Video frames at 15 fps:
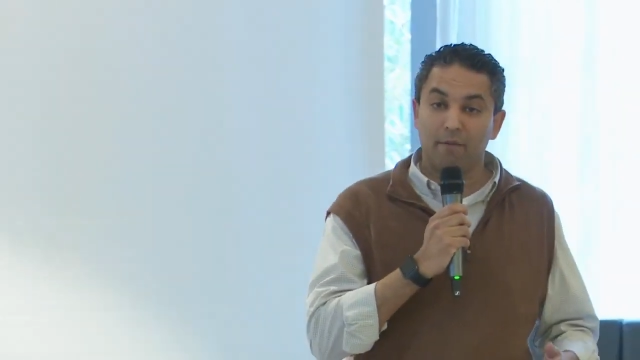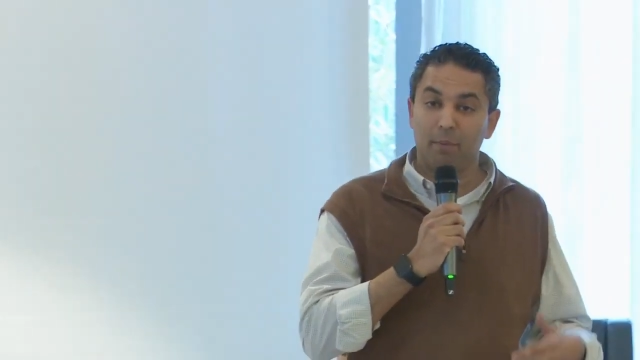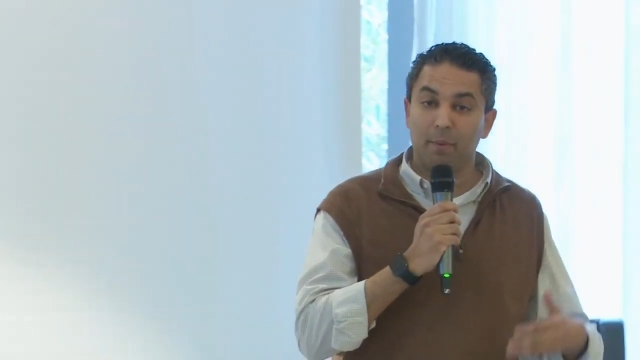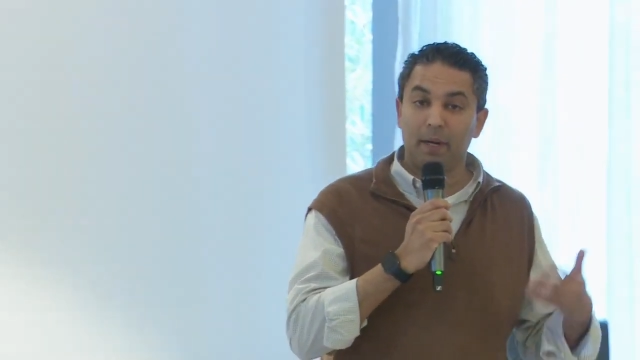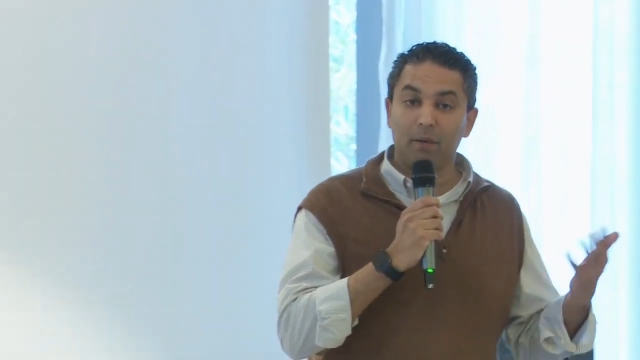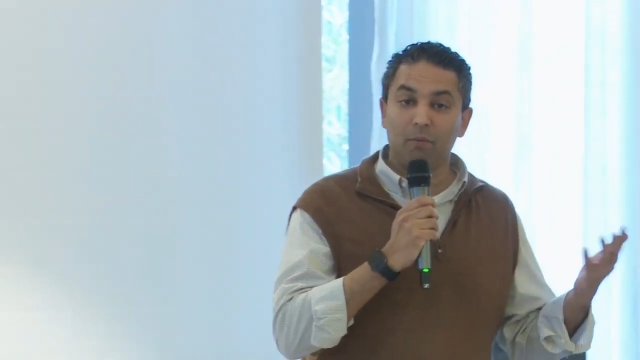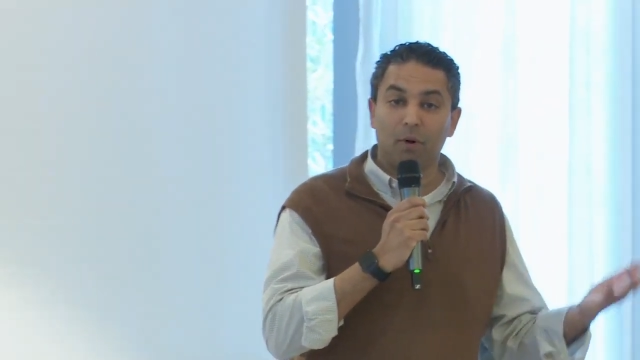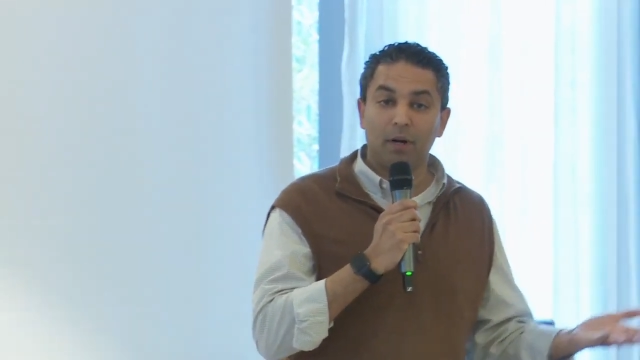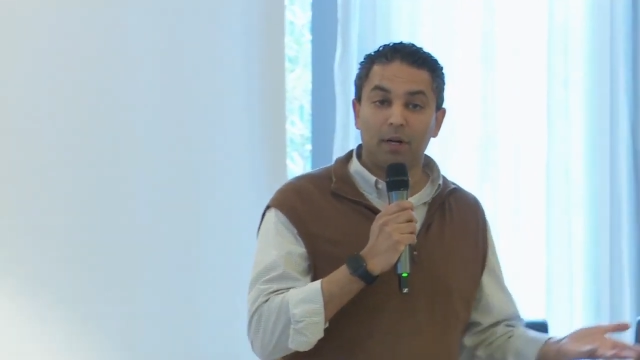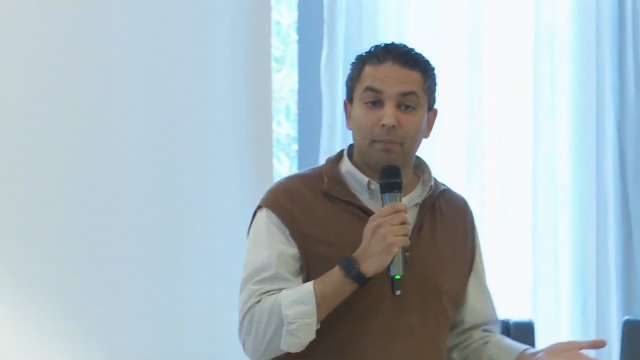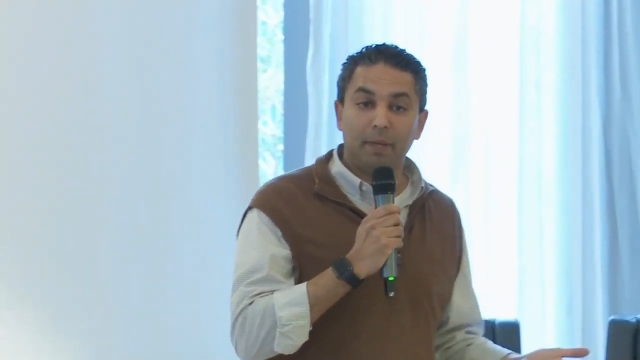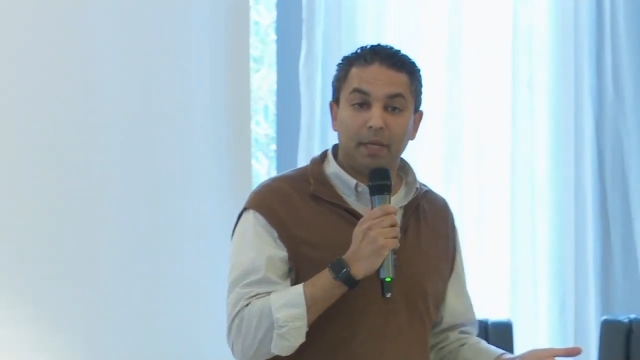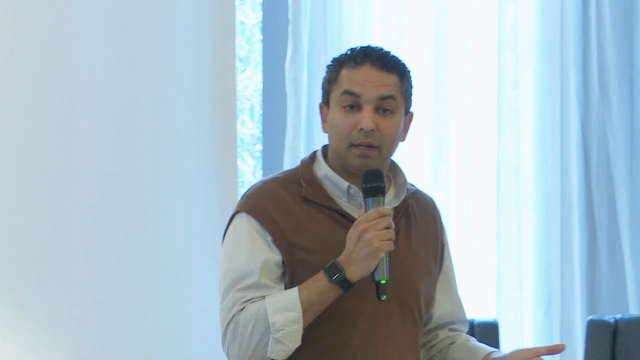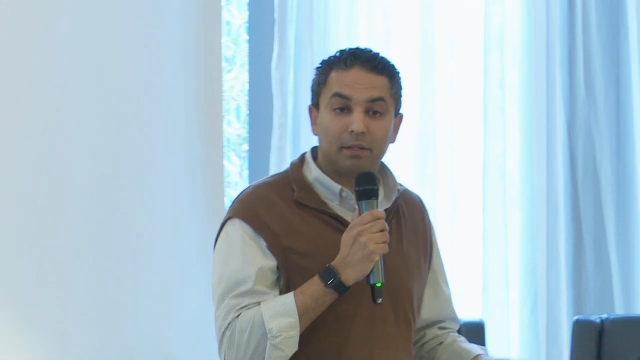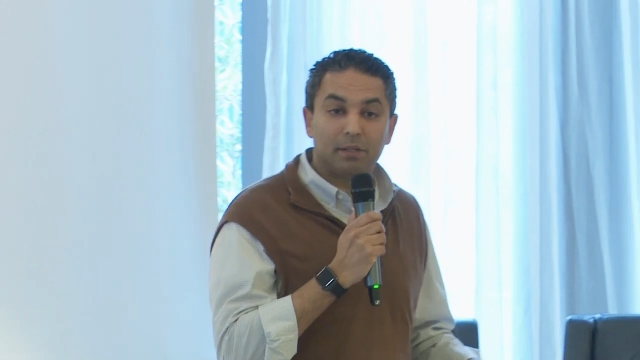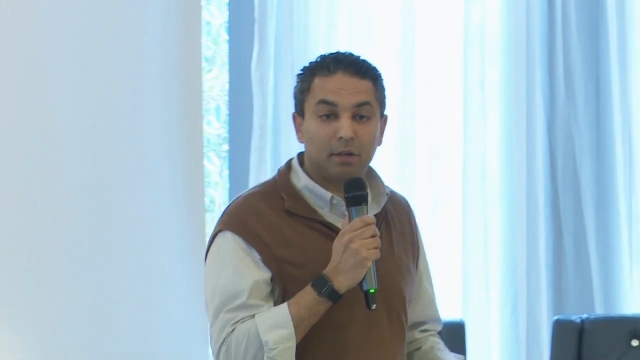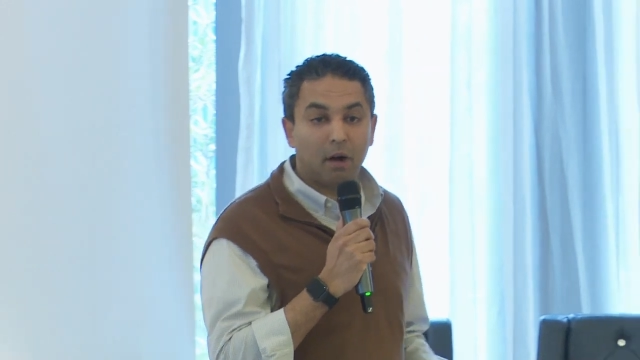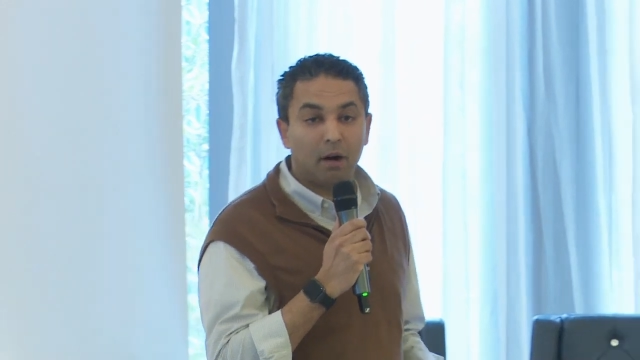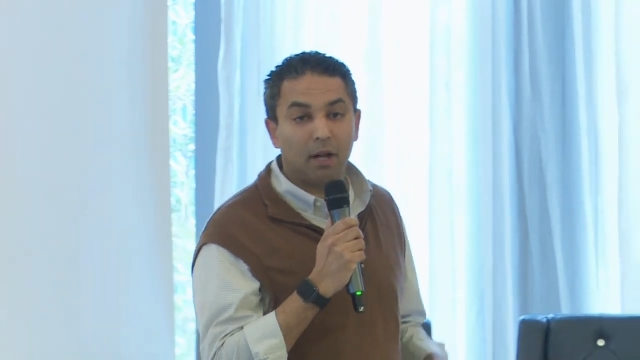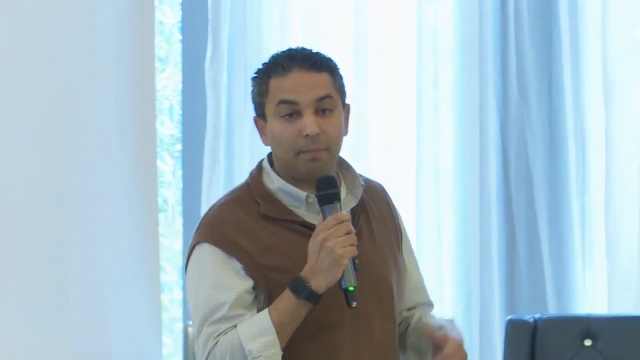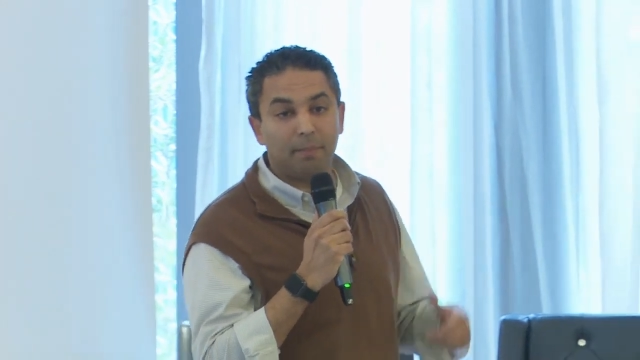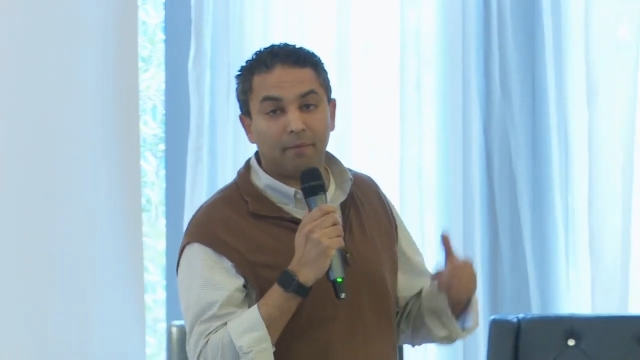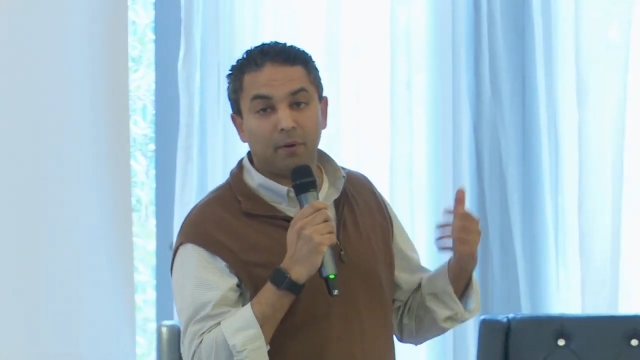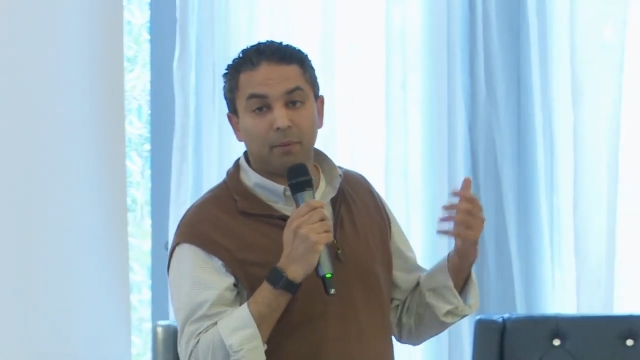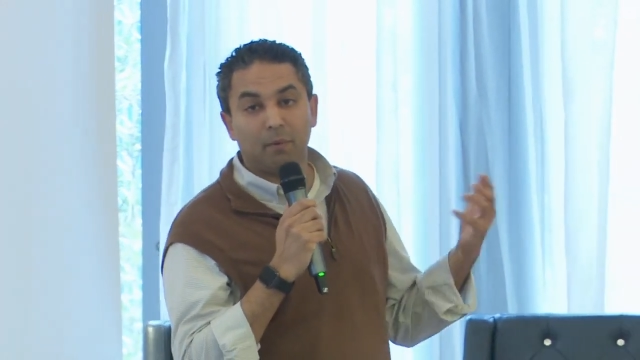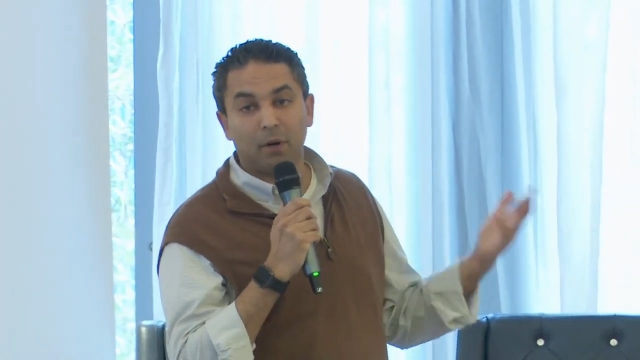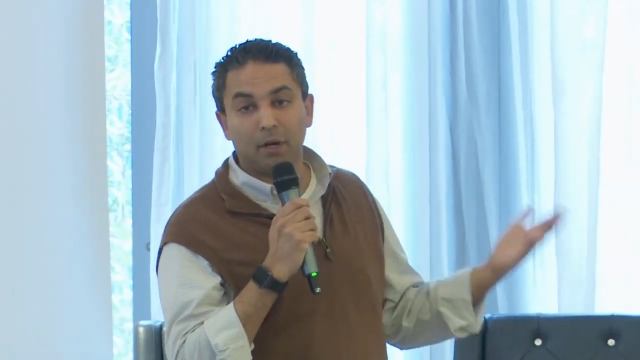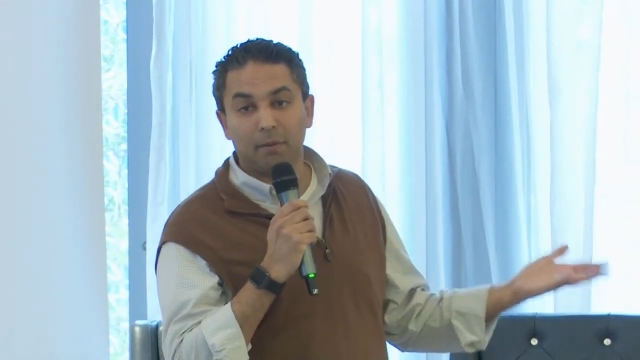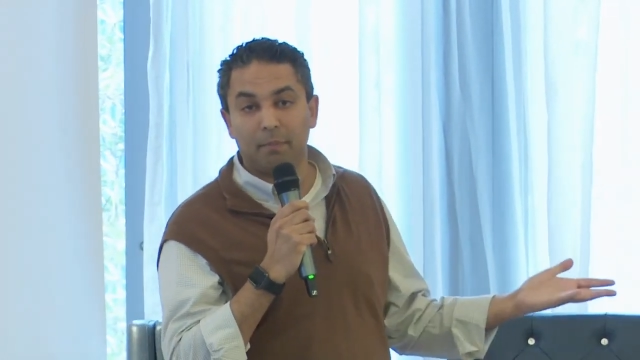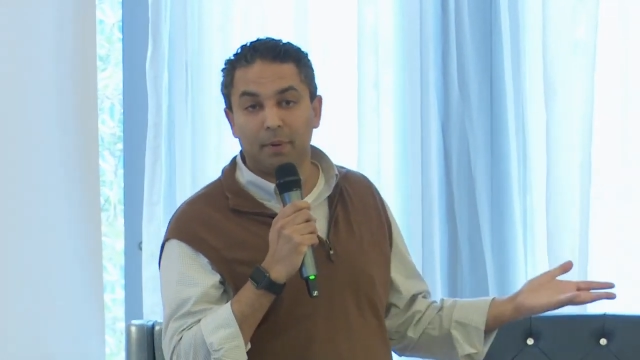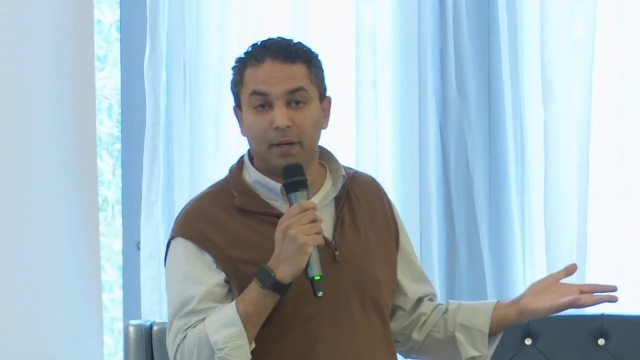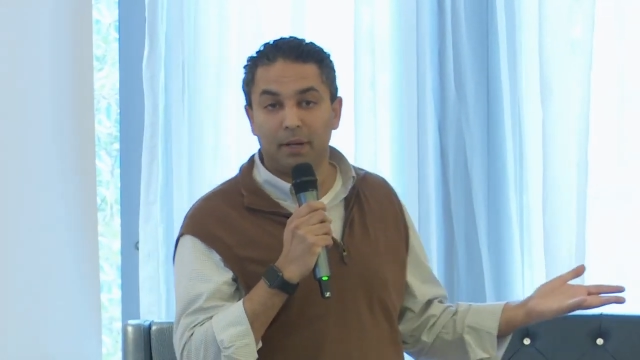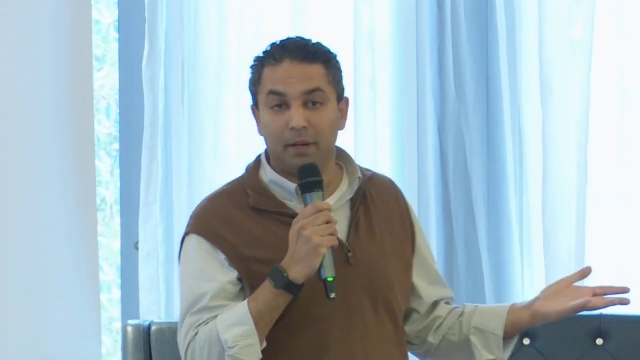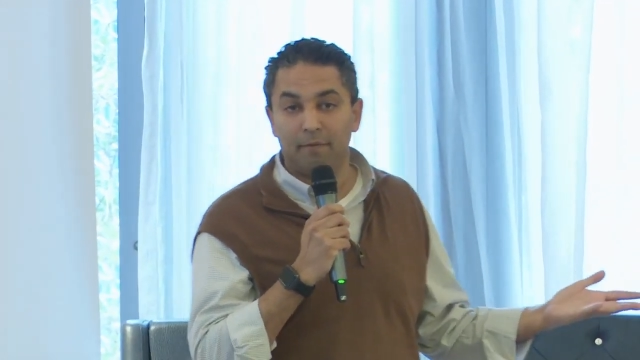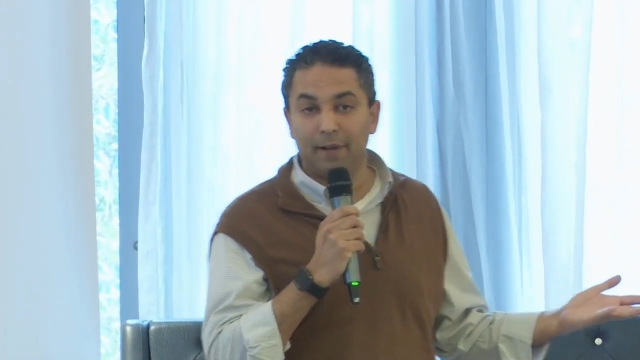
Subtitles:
Everybody wanted to be in a startup. Everybody wanted to